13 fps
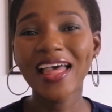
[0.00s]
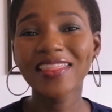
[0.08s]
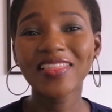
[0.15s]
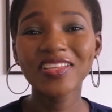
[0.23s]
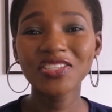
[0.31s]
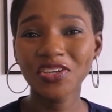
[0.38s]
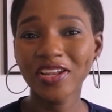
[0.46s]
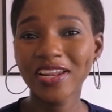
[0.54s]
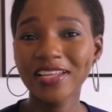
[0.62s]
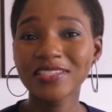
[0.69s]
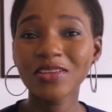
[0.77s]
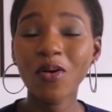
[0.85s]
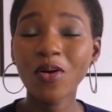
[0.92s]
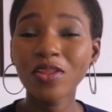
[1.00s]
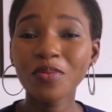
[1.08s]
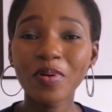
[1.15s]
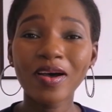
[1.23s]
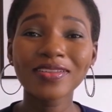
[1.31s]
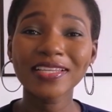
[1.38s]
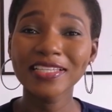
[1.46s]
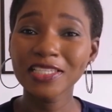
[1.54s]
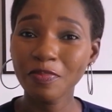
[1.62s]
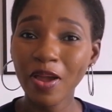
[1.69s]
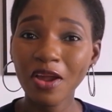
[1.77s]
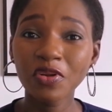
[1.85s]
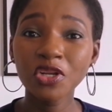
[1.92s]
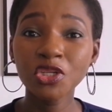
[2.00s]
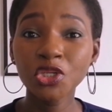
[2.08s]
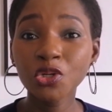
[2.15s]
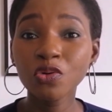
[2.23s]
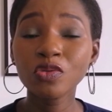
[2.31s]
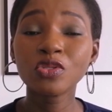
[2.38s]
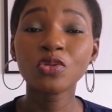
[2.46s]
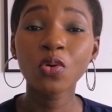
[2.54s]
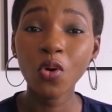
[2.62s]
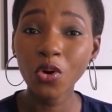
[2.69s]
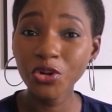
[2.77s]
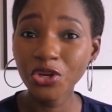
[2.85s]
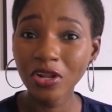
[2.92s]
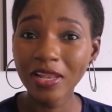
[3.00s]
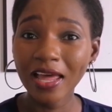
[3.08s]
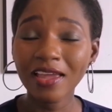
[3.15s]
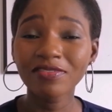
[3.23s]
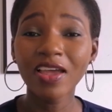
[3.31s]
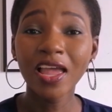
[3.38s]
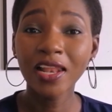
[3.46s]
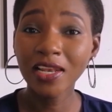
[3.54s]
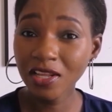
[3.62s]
and this channel is all about inspiring you to own your life,